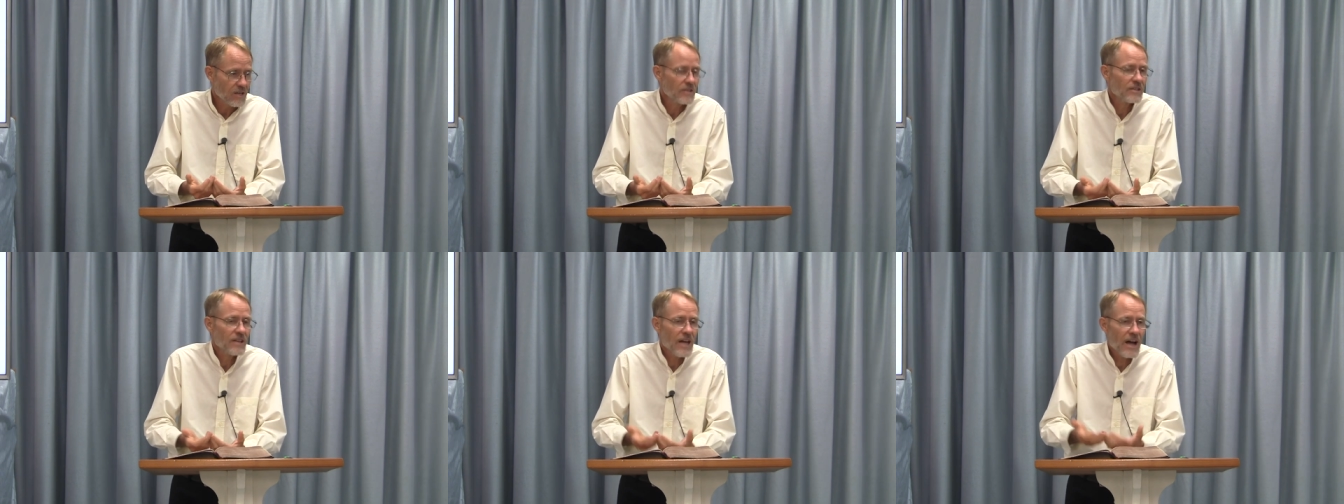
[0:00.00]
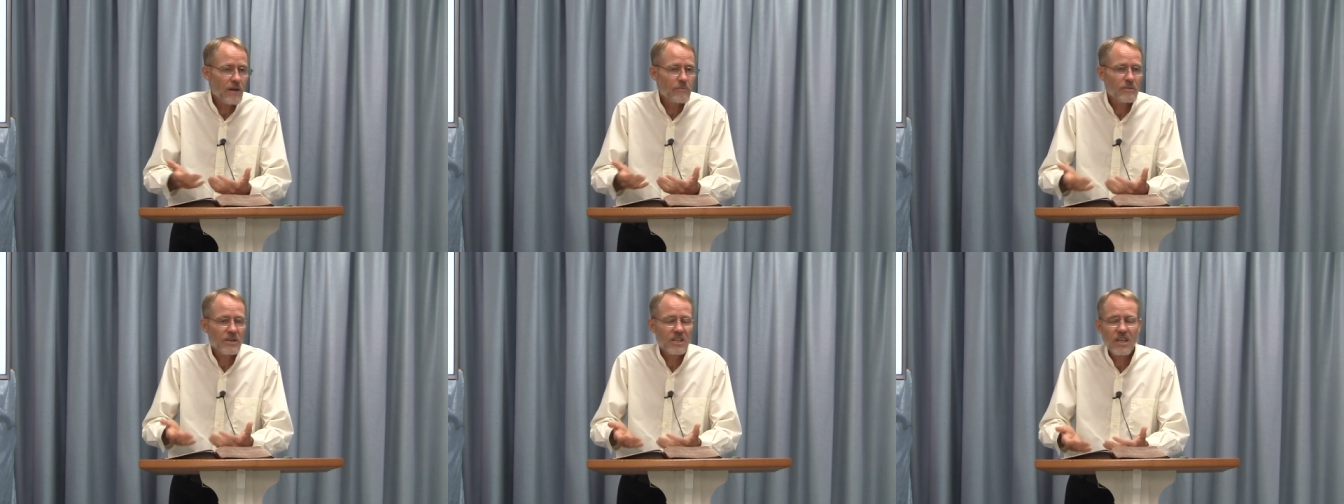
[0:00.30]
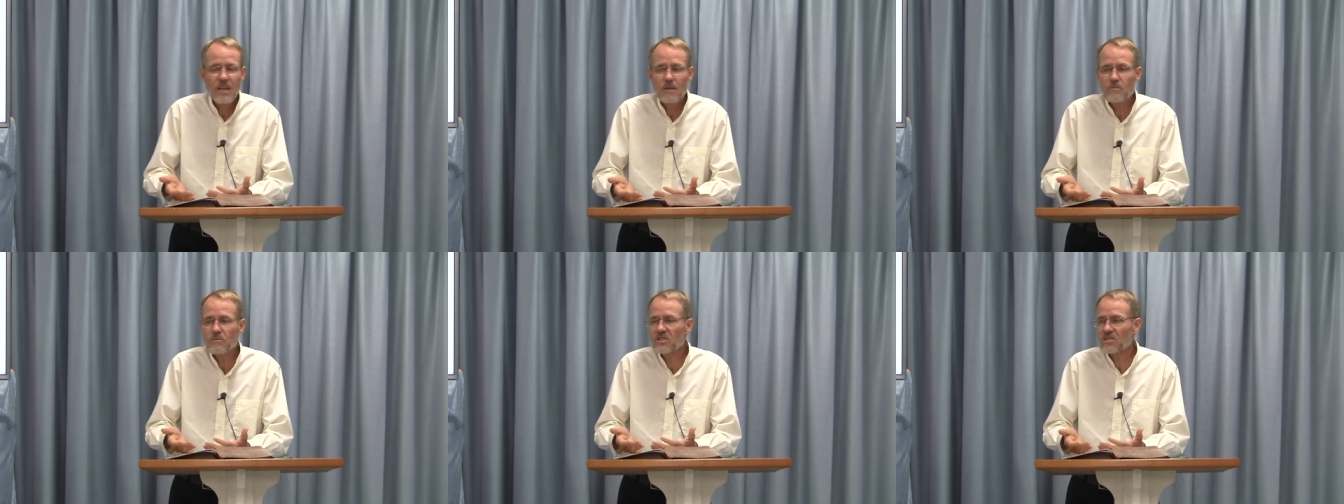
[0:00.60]
now
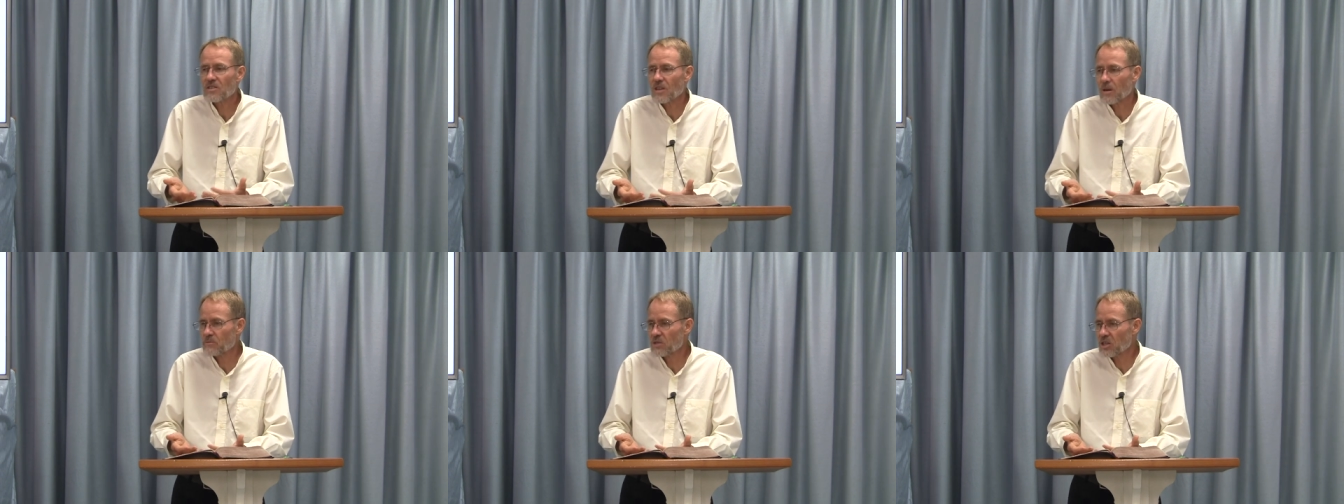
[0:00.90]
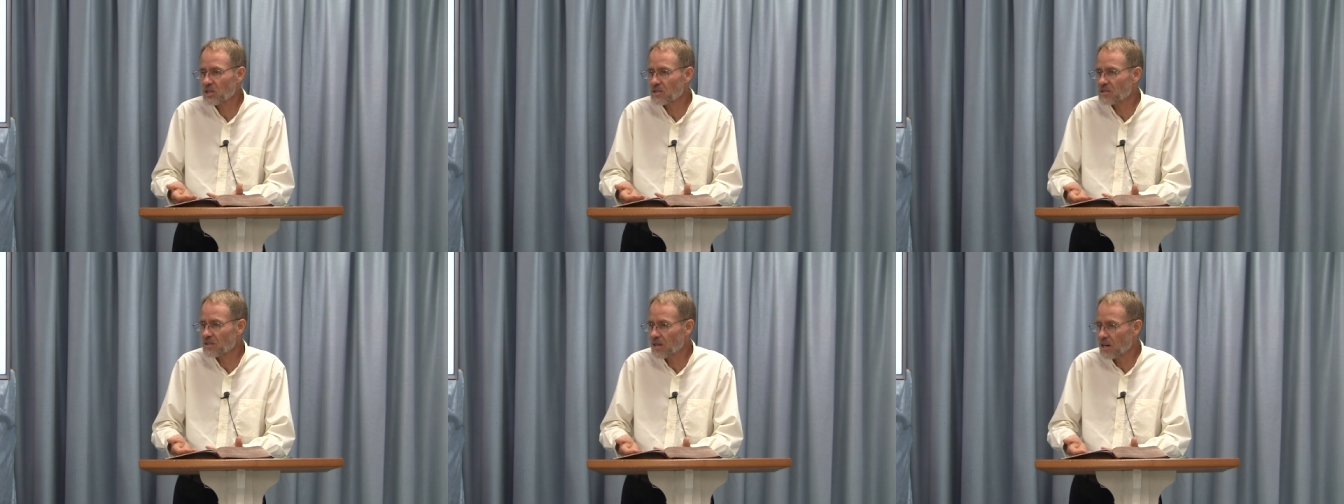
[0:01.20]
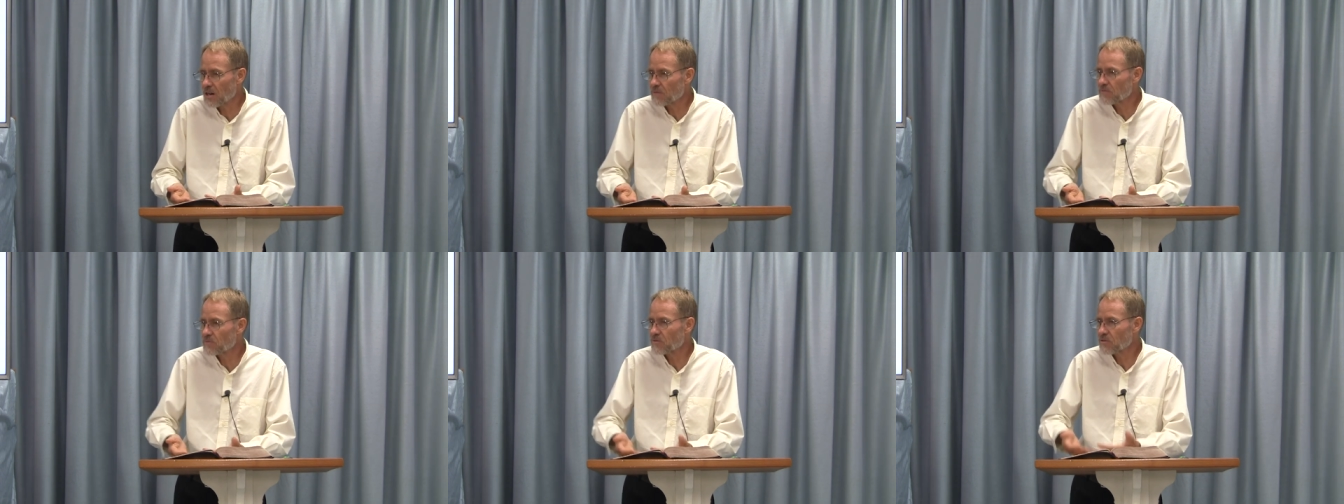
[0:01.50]
became subjects
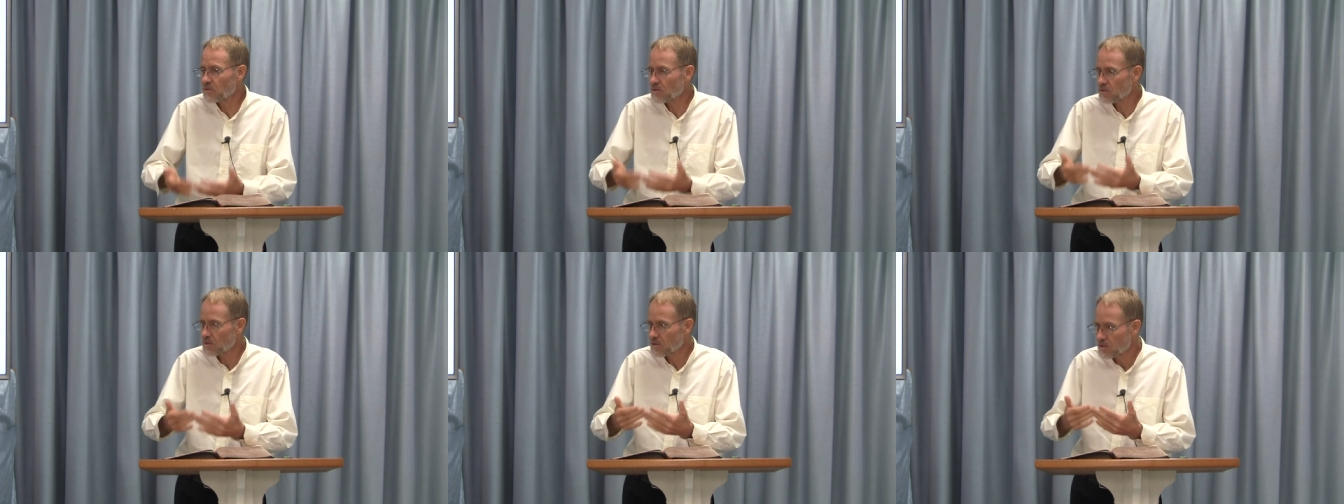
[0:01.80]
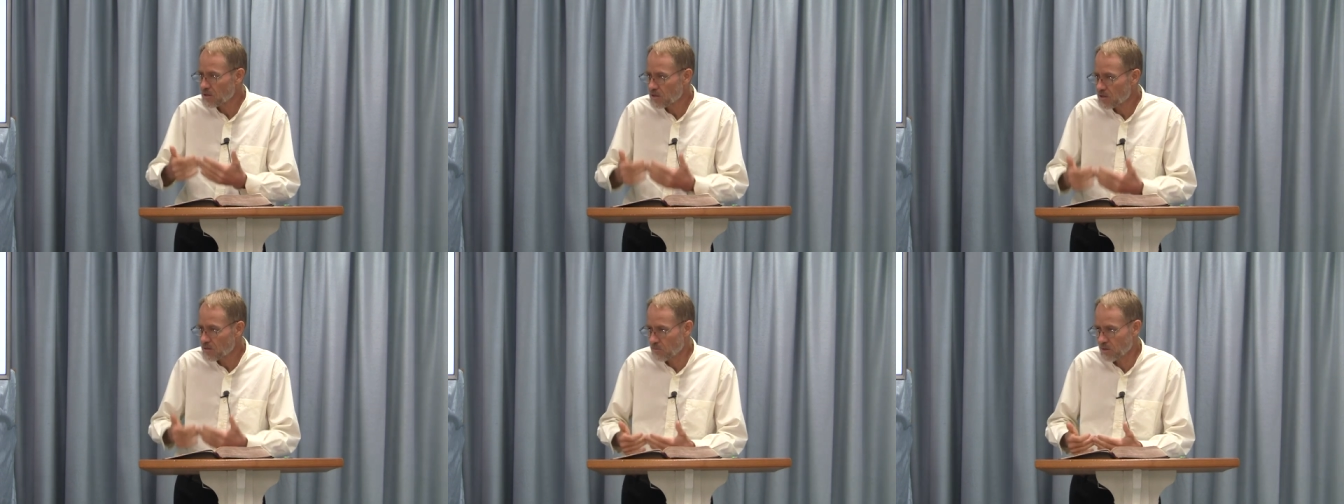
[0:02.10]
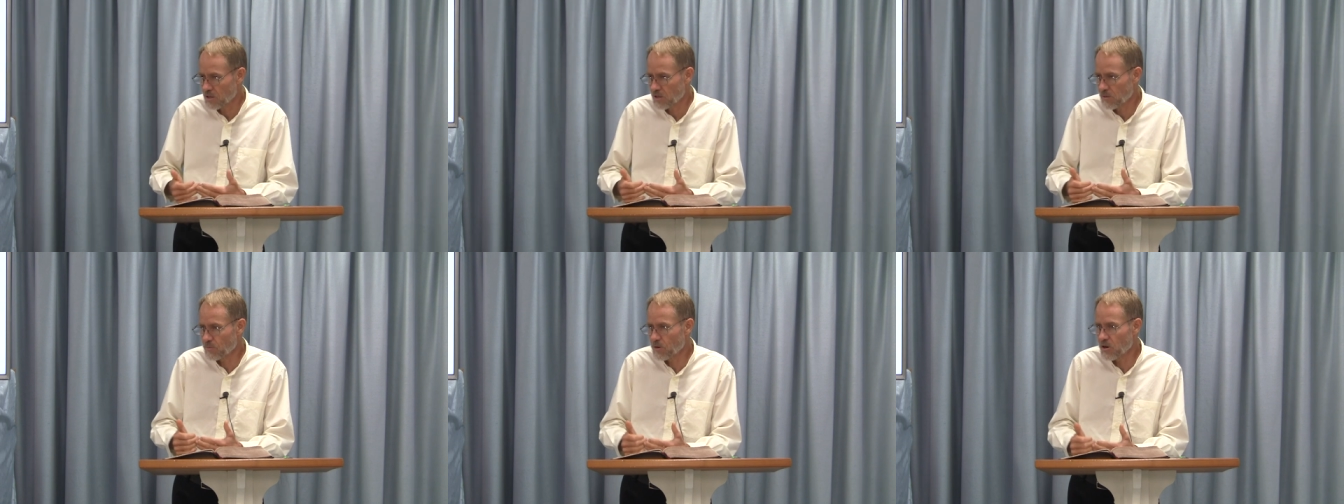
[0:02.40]
of
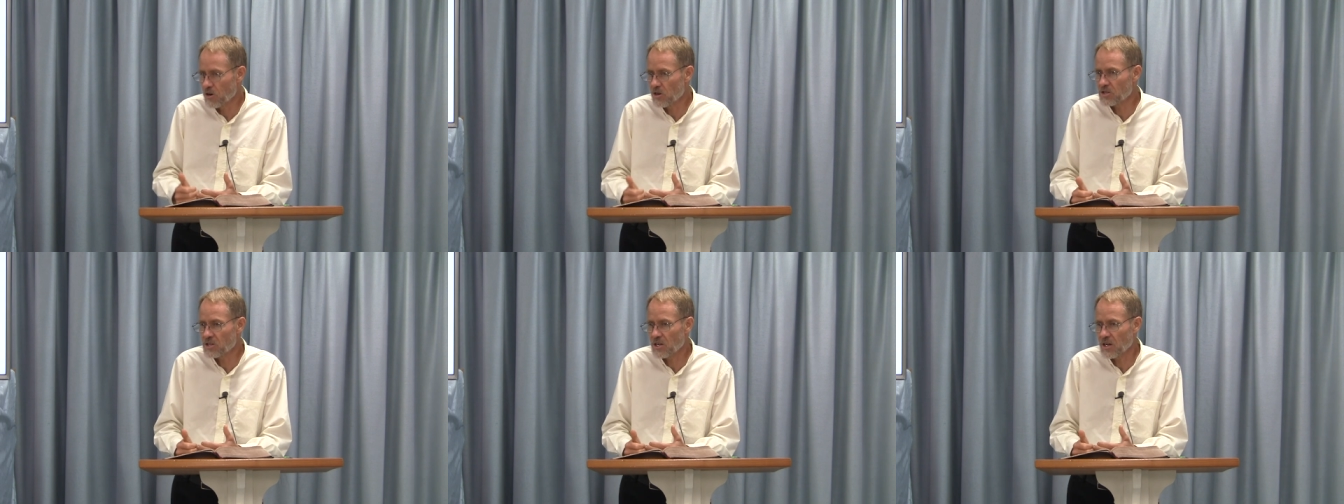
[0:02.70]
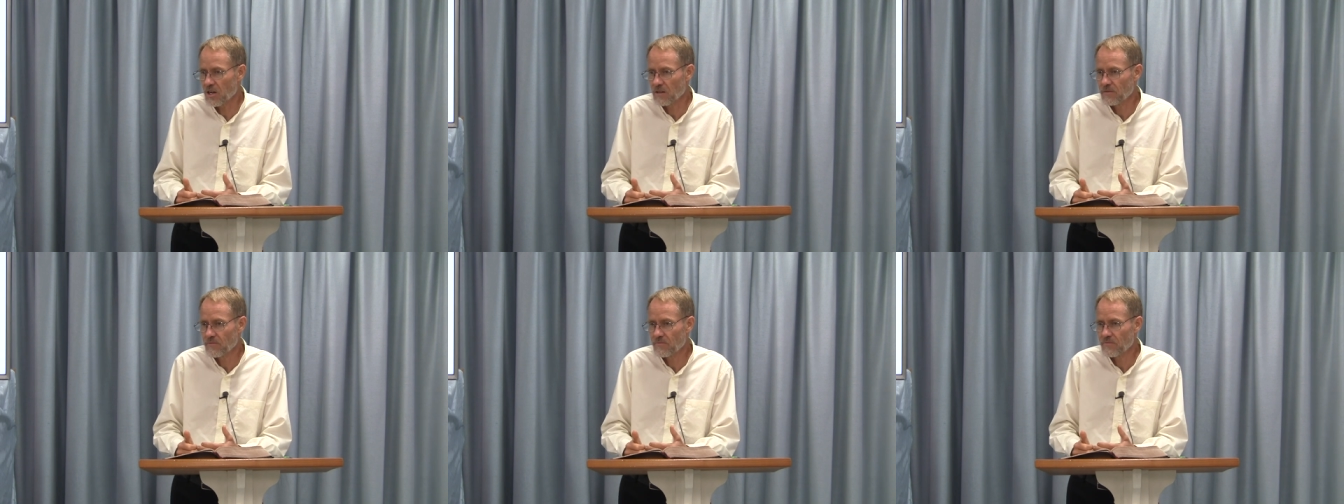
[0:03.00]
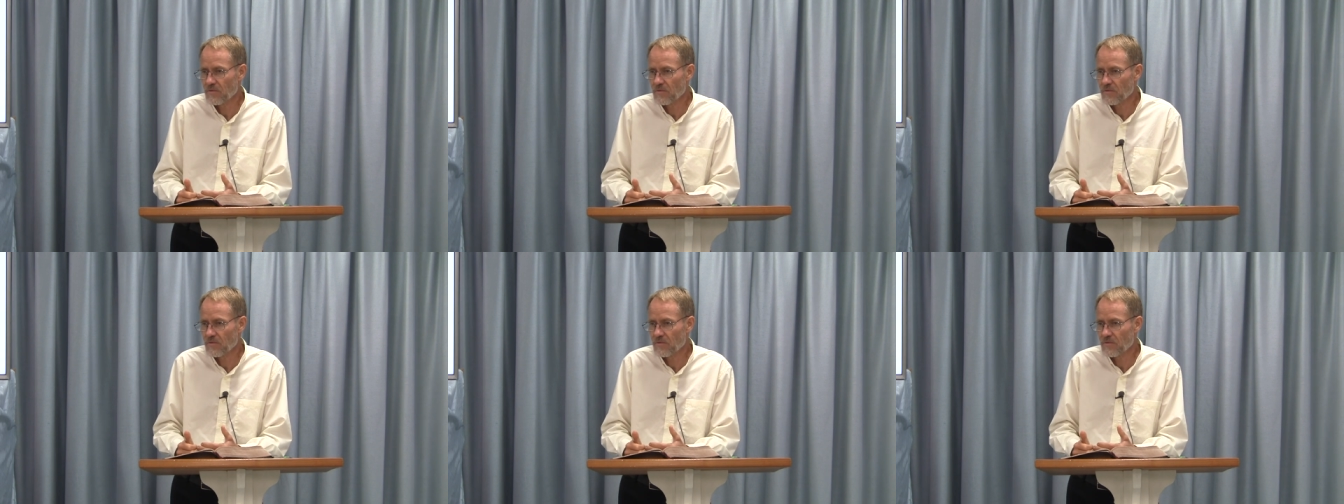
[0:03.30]
Medo-Persia.